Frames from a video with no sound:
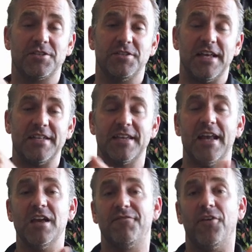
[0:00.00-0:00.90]
with us to
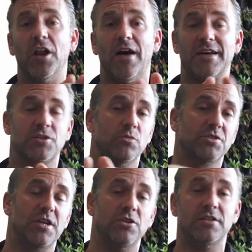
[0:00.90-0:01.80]
Tanzania, follow us and
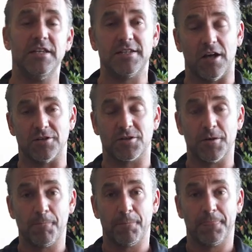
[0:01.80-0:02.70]
we'll send you details.